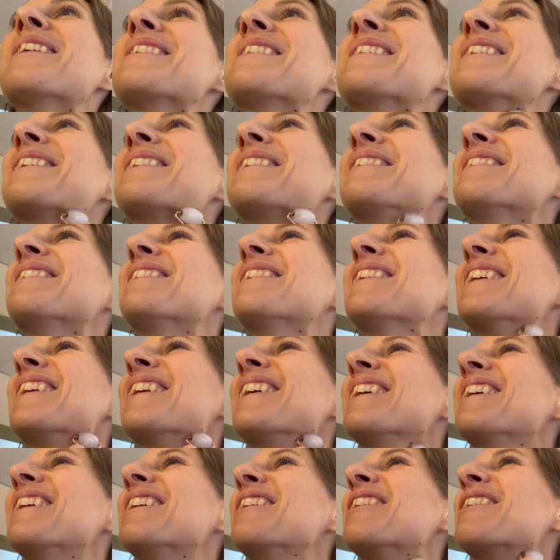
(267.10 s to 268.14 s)
to.
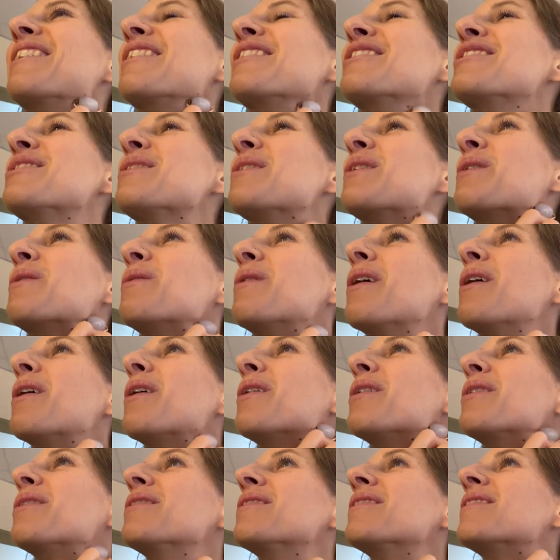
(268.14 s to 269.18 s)
You can do it
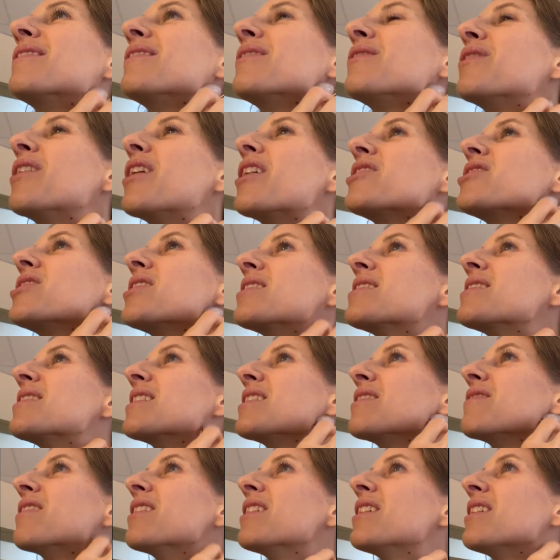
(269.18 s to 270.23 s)
while watching
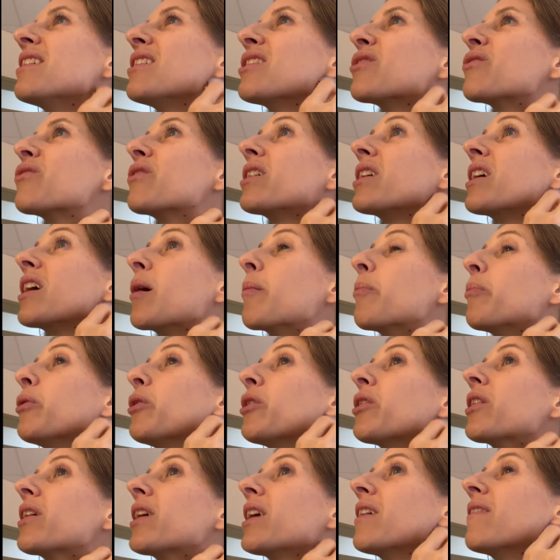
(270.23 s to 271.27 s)
TV or reading a
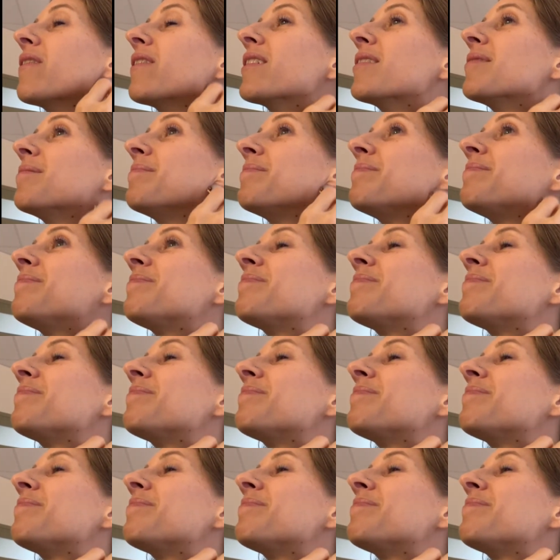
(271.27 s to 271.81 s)
book even.